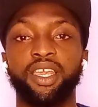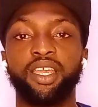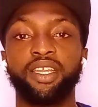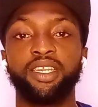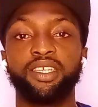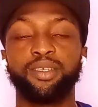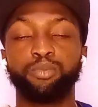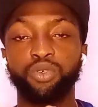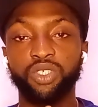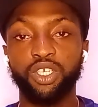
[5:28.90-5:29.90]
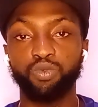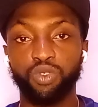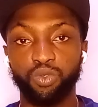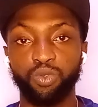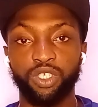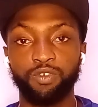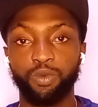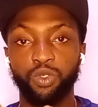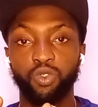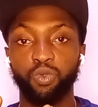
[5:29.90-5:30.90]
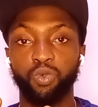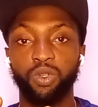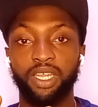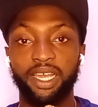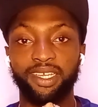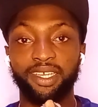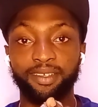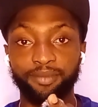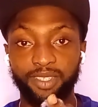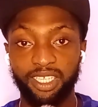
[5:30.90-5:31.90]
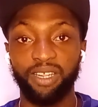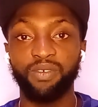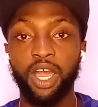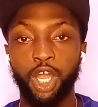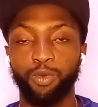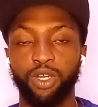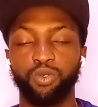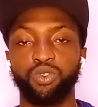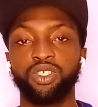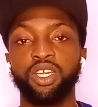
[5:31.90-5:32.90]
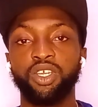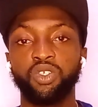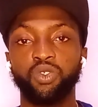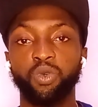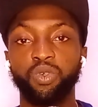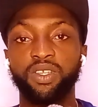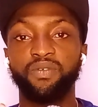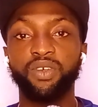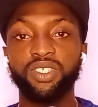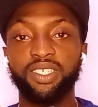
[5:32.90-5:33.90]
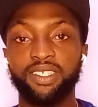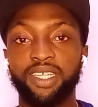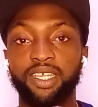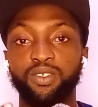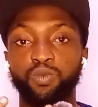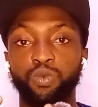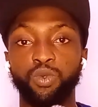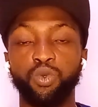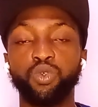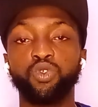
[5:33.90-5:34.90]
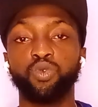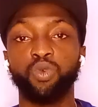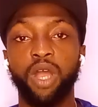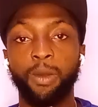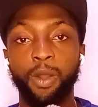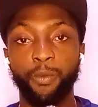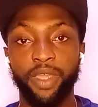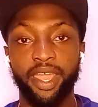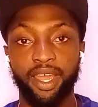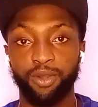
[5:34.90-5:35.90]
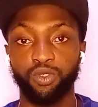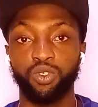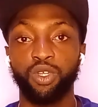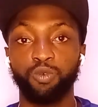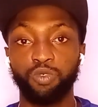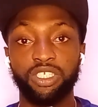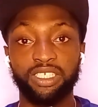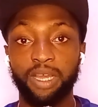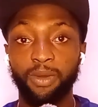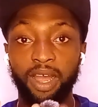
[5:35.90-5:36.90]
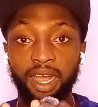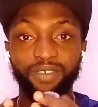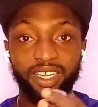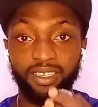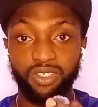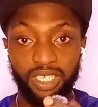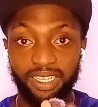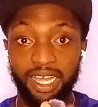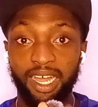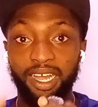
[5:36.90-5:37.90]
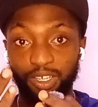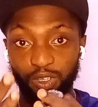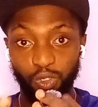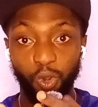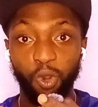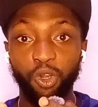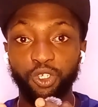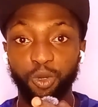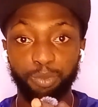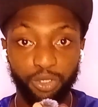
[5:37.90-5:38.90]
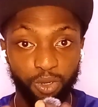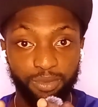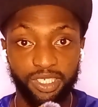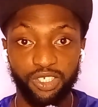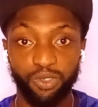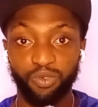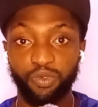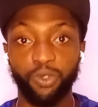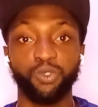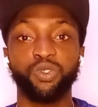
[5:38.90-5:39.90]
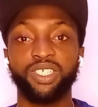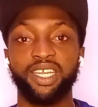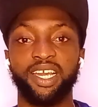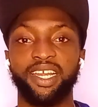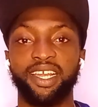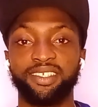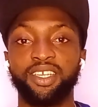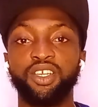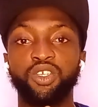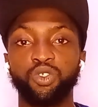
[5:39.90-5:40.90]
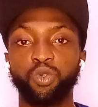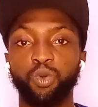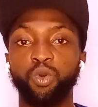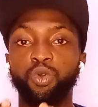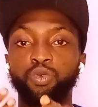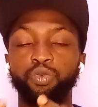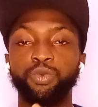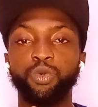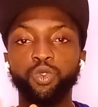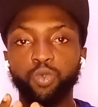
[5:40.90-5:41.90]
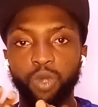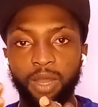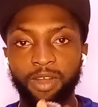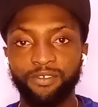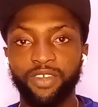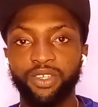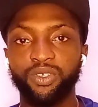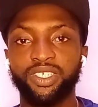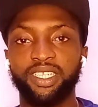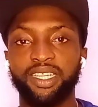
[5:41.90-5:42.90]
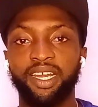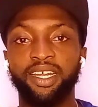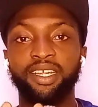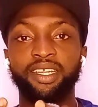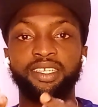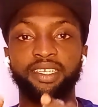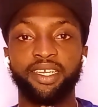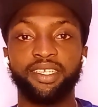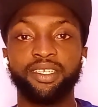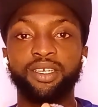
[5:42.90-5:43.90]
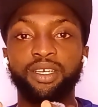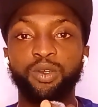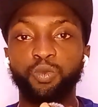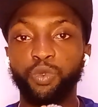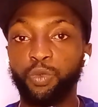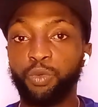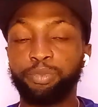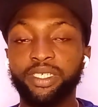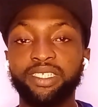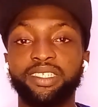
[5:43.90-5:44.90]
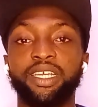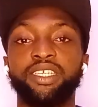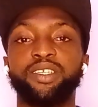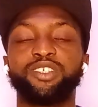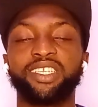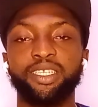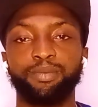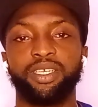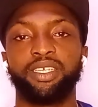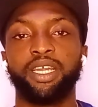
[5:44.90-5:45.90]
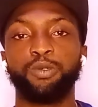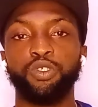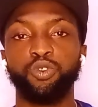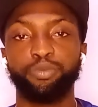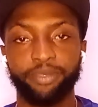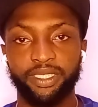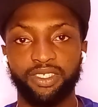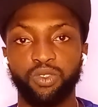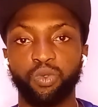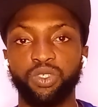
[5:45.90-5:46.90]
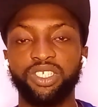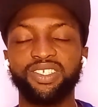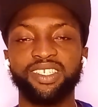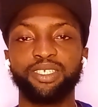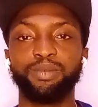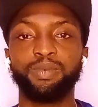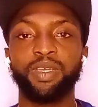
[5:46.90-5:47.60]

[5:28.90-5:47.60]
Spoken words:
there's a process we do if you want to like deliver our goods. So the first thing is that we will go to our warehouse, which is our vendor center or your pickup station for you seller, guys. So we will go to our vendor center, then we will print. There is a slip that we do print. So this slip